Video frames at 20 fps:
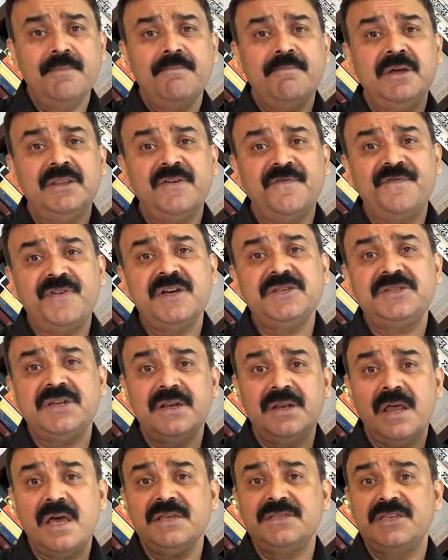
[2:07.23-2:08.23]
But the first
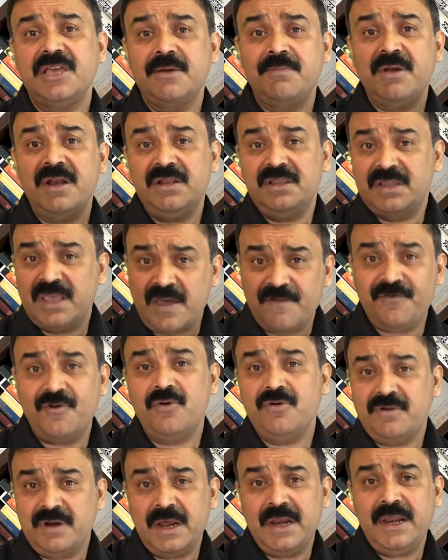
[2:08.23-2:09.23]
and last segment,
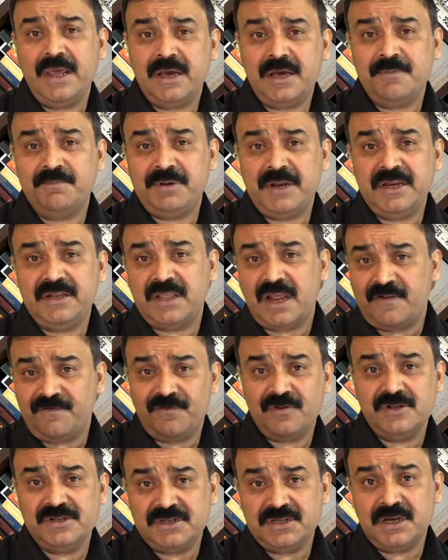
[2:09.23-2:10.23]
therefore, really complete that
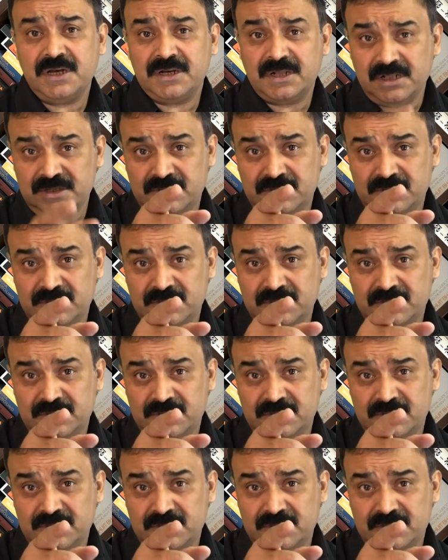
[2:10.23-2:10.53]
full circle.